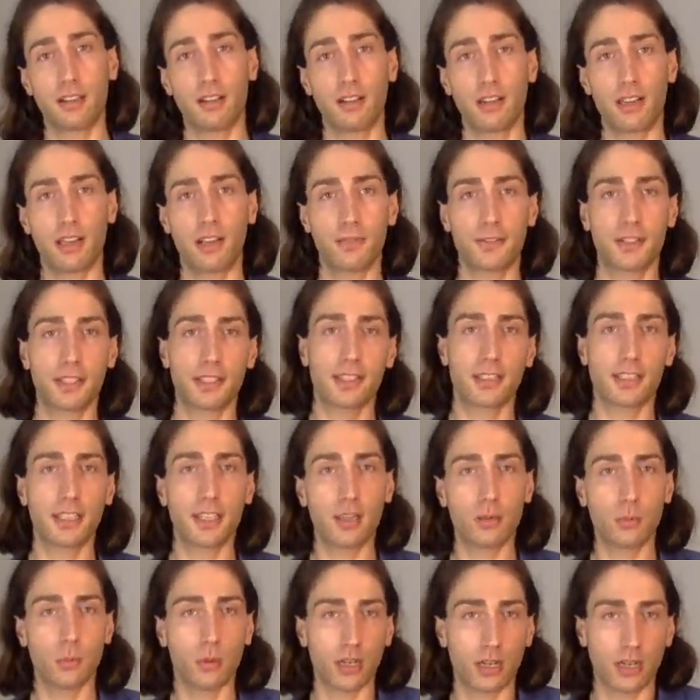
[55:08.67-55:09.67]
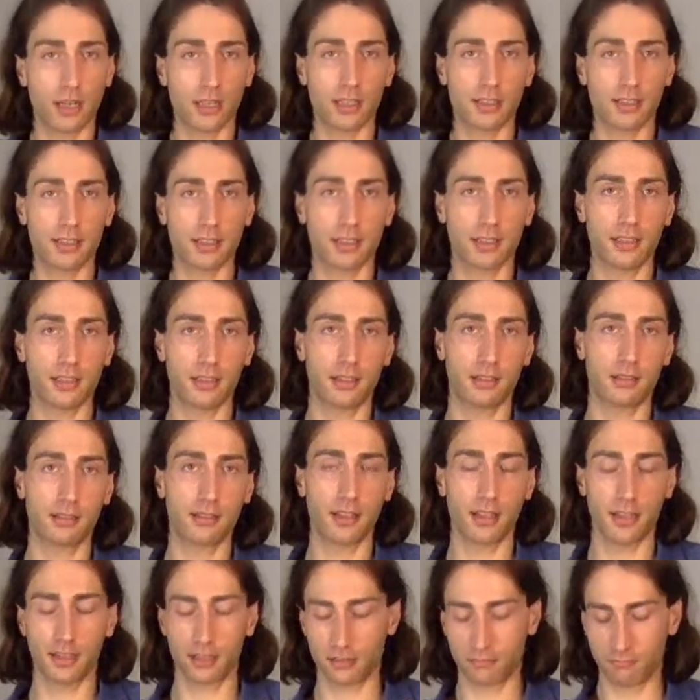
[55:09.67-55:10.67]
I love this silhouette," and I was
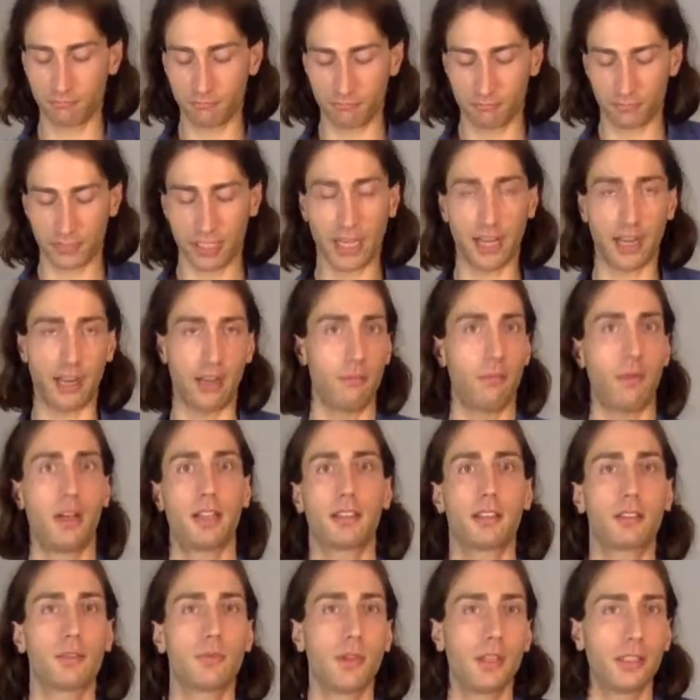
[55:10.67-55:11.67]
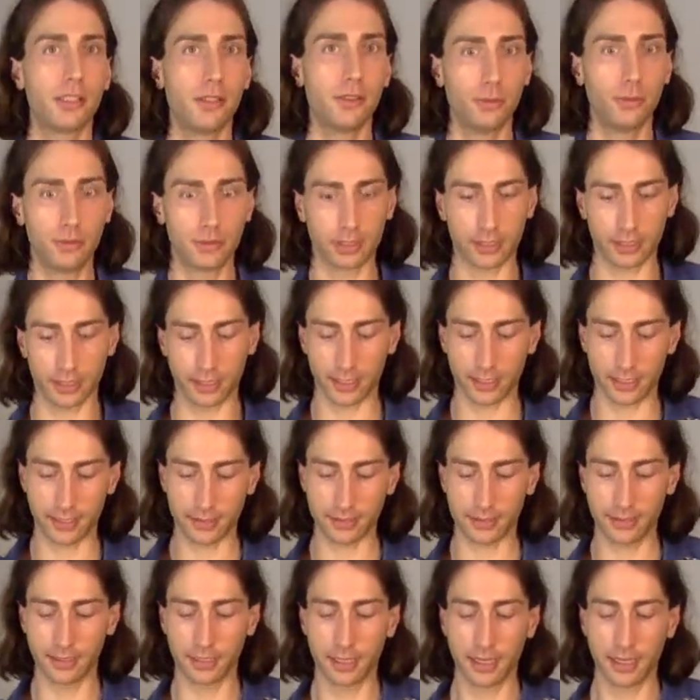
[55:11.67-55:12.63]
like, "Yeah, I might as well use it."